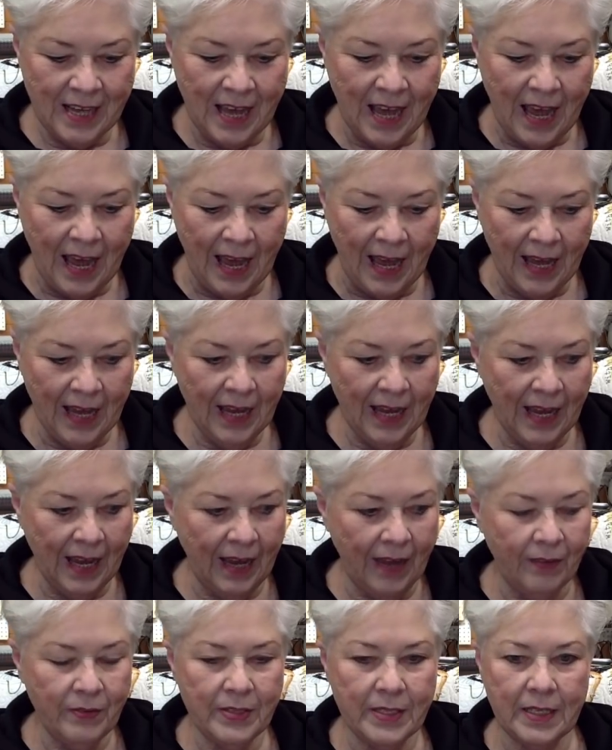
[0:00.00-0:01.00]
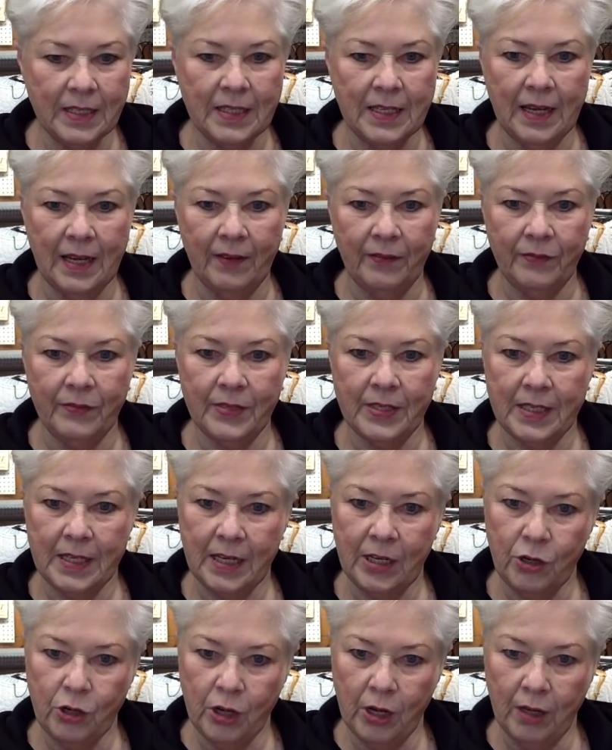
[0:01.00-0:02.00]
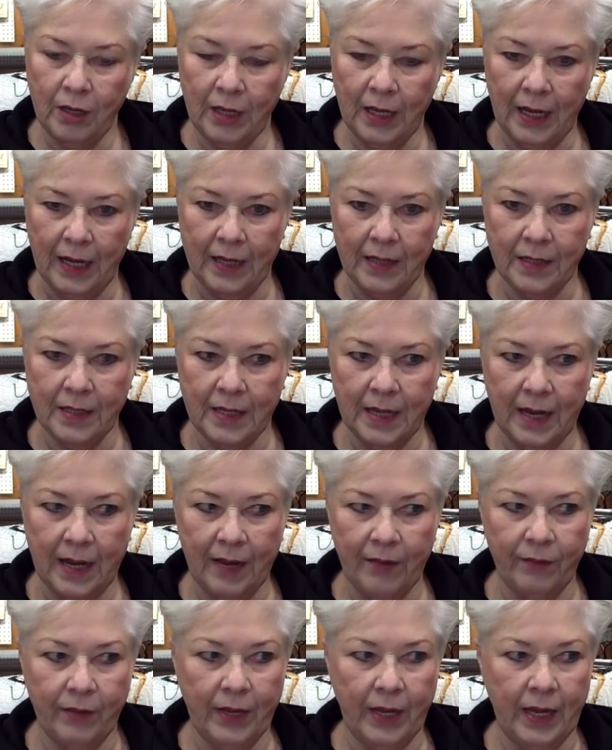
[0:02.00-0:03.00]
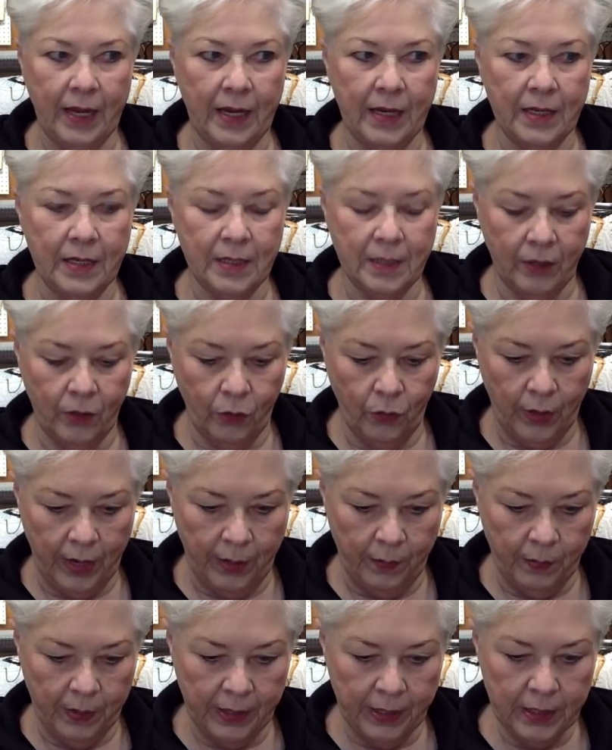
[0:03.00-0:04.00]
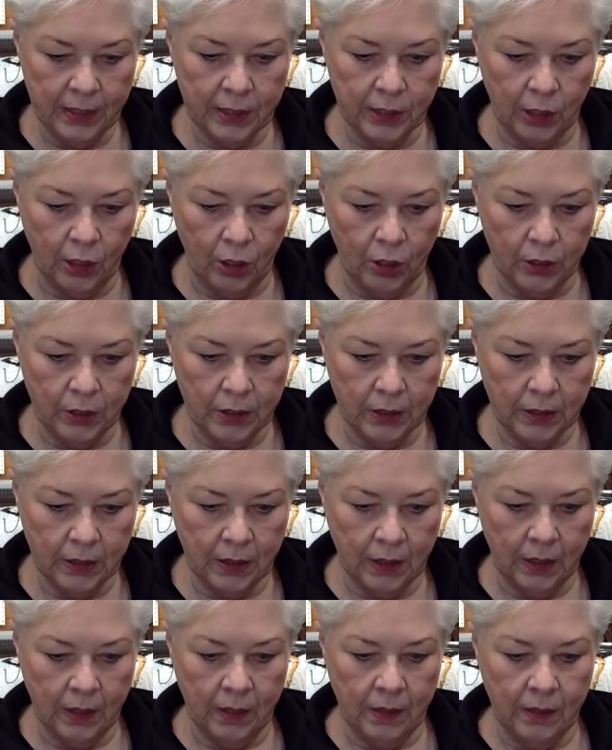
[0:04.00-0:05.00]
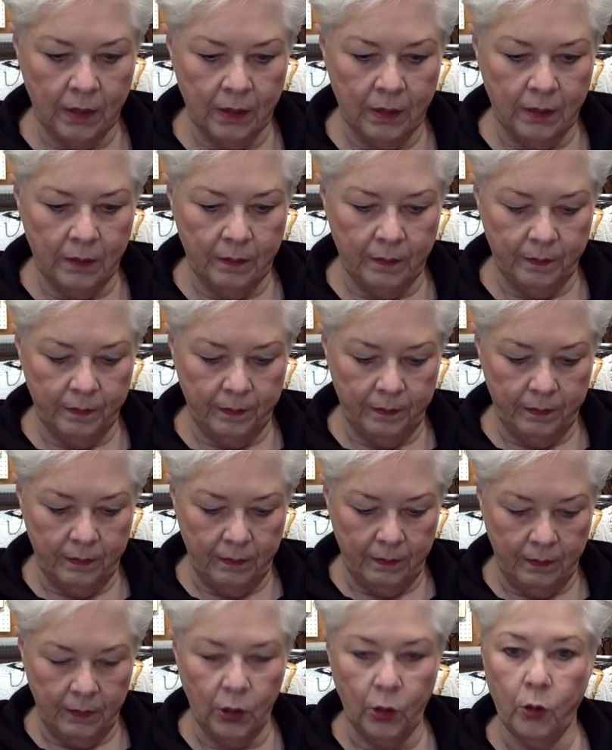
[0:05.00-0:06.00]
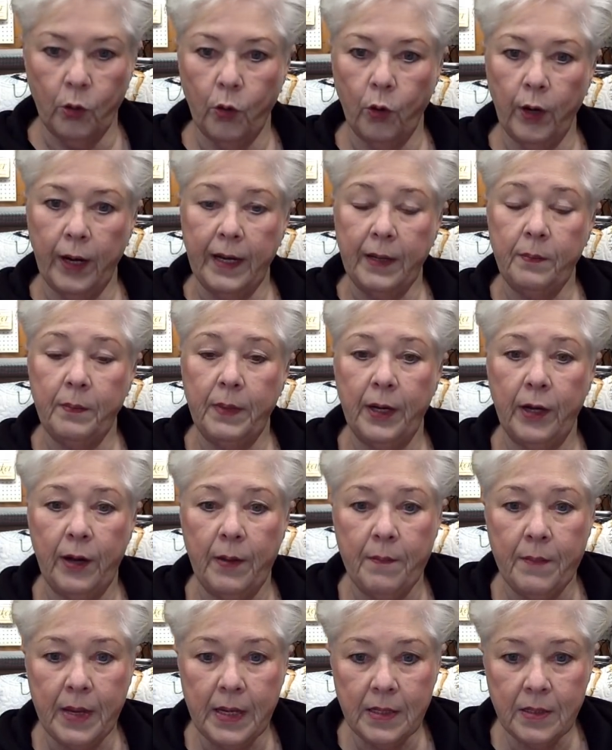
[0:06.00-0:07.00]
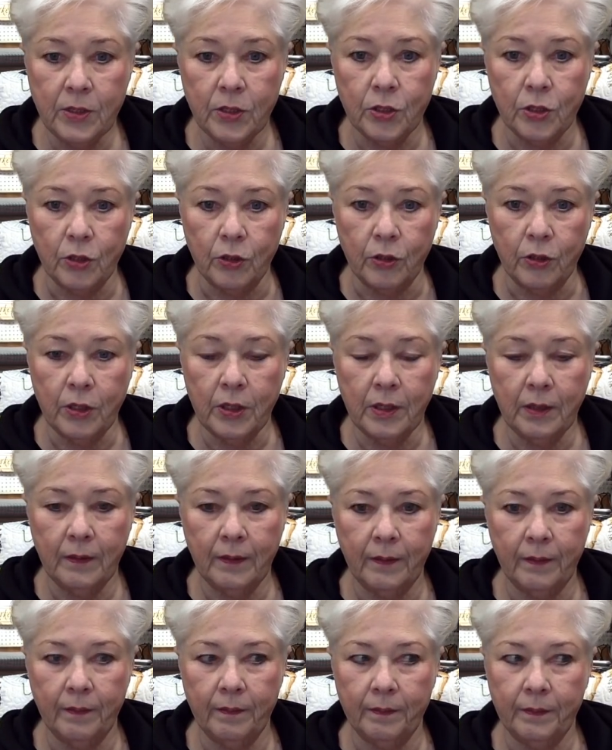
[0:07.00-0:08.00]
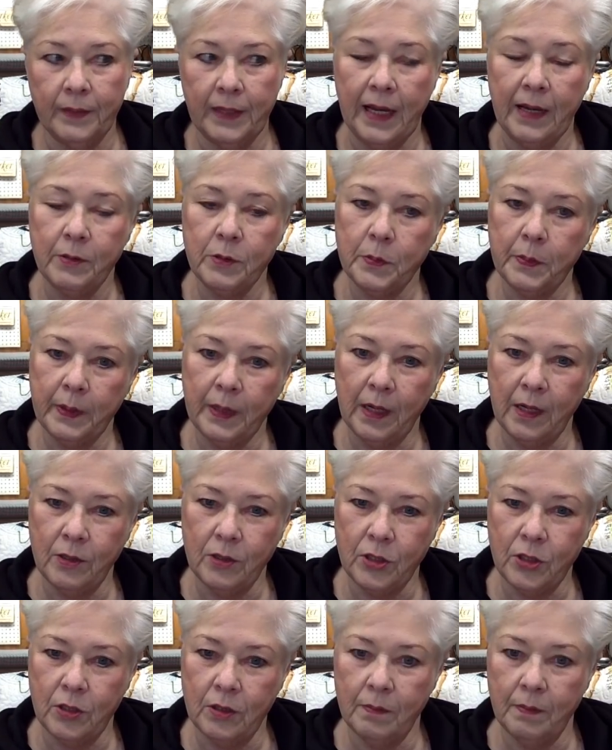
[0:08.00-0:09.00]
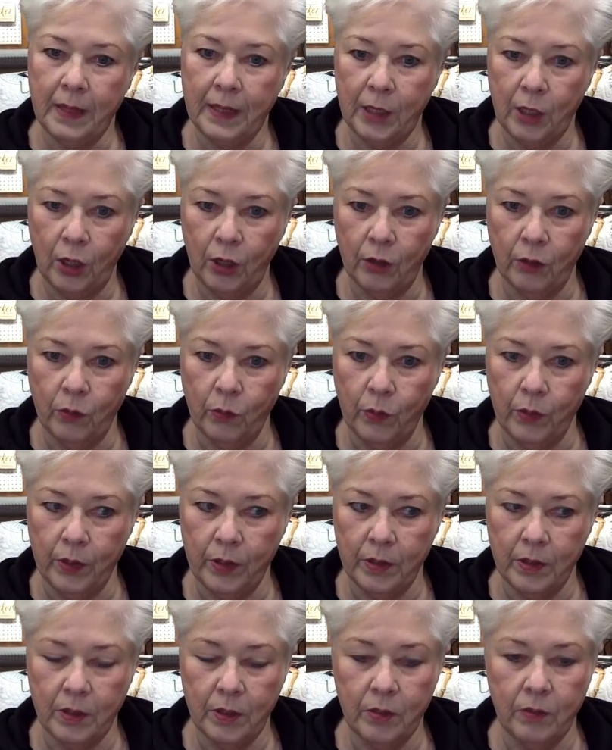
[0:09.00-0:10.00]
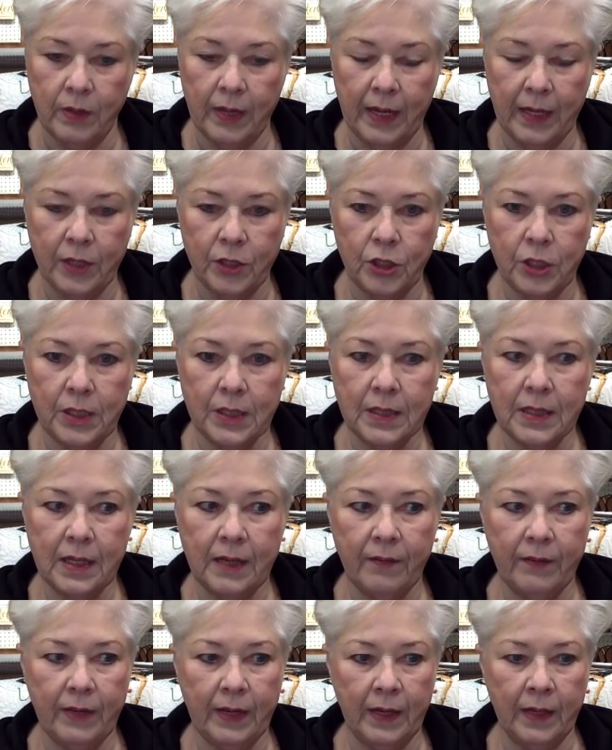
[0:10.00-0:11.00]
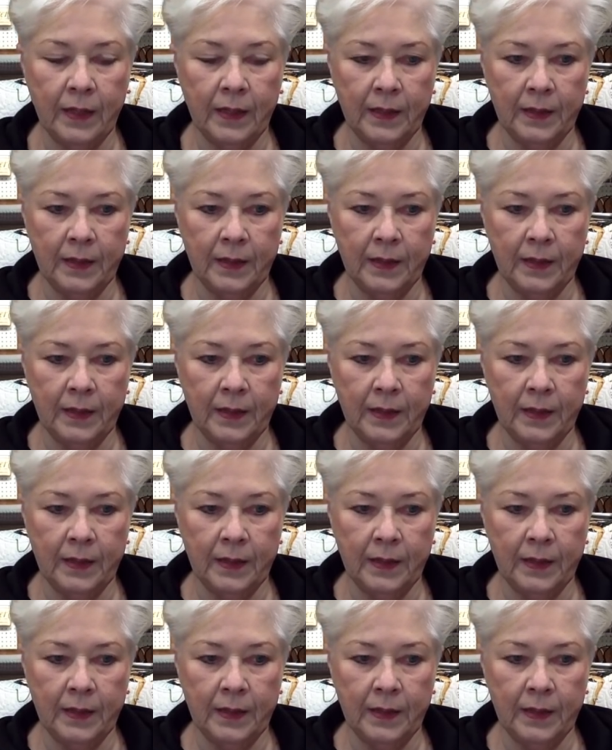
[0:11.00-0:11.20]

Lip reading: I have, since I've seen y'all last, I have canned cranberry sauce, cranberry mustard. That was because my daughter wanted to do that. She's giving